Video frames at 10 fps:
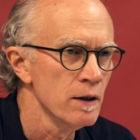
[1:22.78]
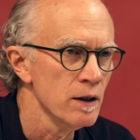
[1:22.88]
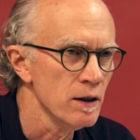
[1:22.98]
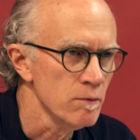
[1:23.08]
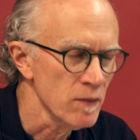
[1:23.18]

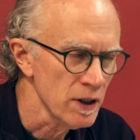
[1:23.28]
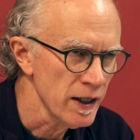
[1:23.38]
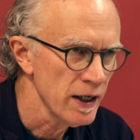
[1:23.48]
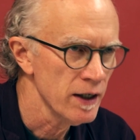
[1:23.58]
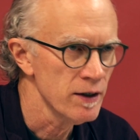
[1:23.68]

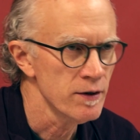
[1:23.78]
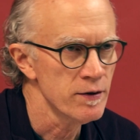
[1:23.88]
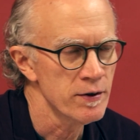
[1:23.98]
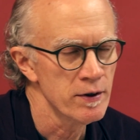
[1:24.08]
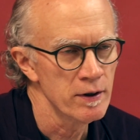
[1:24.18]

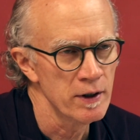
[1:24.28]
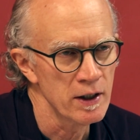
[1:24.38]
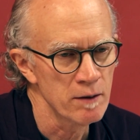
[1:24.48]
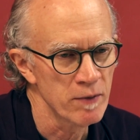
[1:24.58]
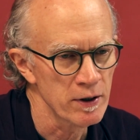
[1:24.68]
malaise,
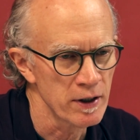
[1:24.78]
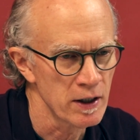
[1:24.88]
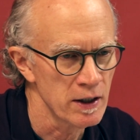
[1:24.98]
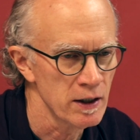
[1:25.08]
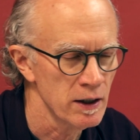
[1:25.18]

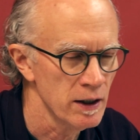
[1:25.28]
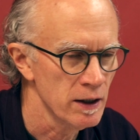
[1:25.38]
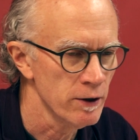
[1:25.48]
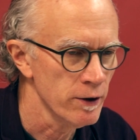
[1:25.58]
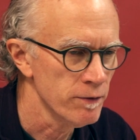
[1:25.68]
inability to
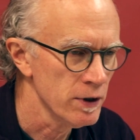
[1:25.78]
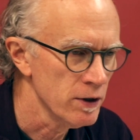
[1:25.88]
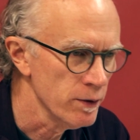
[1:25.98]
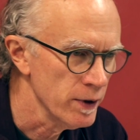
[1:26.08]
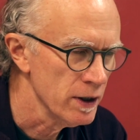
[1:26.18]
eat, or if you
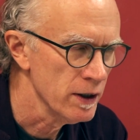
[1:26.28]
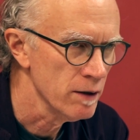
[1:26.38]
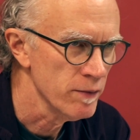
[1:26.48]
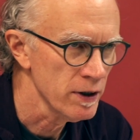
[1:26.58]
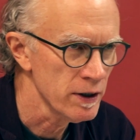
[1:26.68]
do eat,
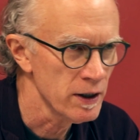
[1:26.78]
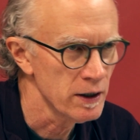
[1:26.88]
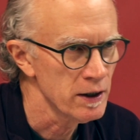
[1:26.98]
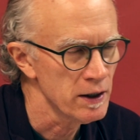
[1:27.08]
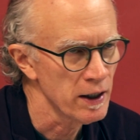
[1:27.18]
inability
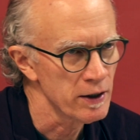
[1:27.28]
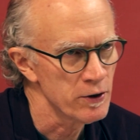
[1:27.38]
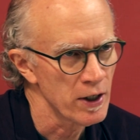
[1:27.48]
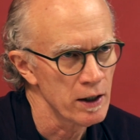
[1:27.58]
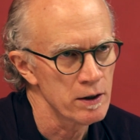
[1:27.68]
to
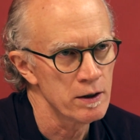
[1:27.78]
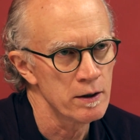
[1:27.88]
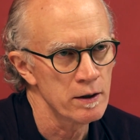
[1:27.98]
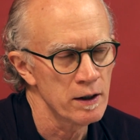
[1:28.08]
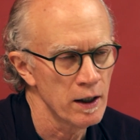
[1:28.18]

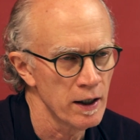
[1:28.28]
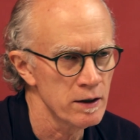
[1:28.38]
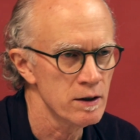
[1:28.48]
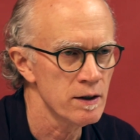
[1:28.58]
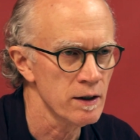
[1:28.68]
digest,
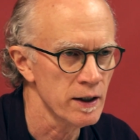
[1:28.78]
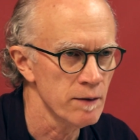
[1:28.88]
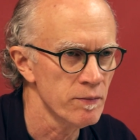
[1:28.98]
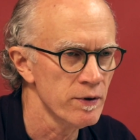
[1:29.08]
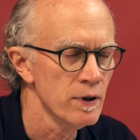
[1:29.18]
can't
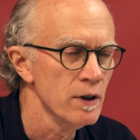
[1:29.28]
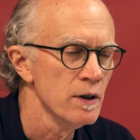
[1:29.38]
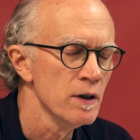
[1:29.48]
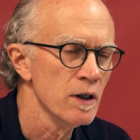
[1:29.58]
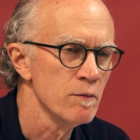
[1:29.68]
sleep,
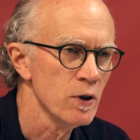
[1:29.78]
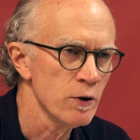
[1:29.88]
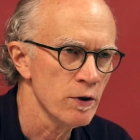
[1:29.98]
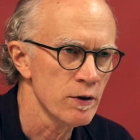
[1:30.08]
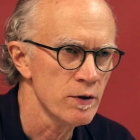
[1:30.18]

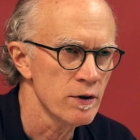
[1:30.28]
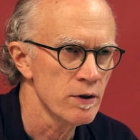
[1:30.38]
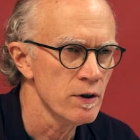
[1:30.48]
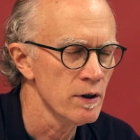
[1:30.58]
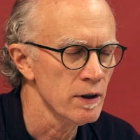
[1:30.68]

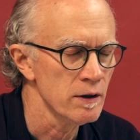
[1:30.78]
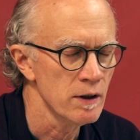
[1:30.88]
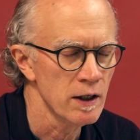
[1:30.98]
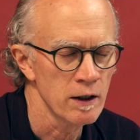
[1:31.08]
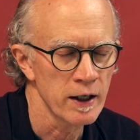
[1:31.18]
emotions
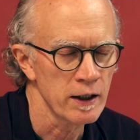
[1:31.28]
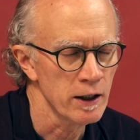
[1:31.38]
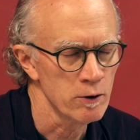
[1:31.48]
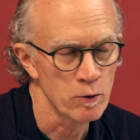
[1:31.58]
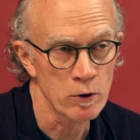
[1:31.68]
like
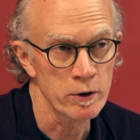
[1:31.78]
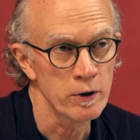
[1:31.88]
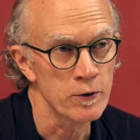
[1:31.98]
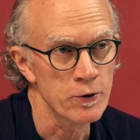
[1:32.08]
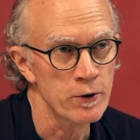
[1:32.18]
on a roller
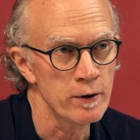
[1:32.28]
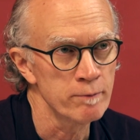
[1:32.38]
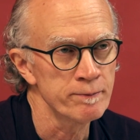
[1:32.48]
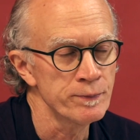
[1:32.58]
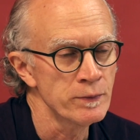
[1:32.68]
coaster.
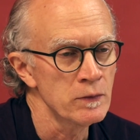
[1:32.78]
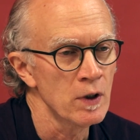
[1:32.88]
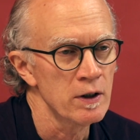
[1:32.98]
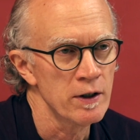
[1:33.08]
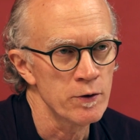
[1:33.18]

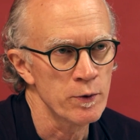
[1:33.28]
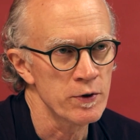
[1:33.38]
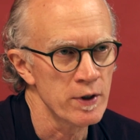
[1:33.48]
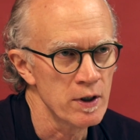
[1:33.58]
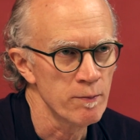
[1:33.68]
This was
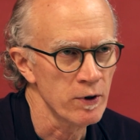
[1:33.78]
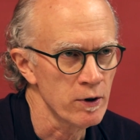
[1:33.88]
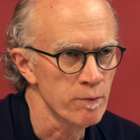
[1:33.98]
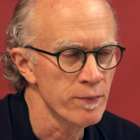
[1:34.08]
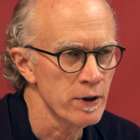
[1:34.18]
the
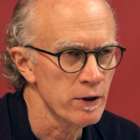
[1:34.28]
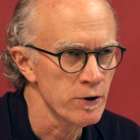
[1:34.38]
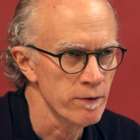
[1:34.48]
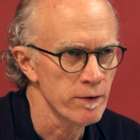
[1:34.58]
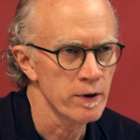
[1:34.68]
typical
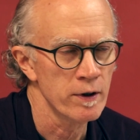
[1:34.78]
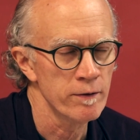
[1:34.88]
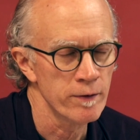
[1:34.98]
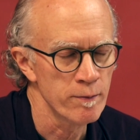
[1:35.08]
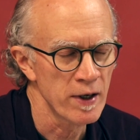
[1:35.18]
picture for her
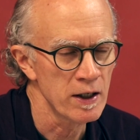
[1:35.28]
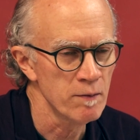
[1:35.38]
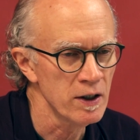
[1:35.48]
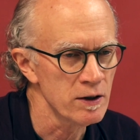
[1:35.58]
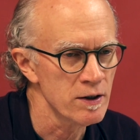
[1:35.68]
for many
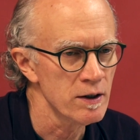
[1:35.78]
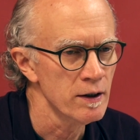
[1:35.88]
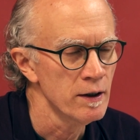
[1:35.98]
months.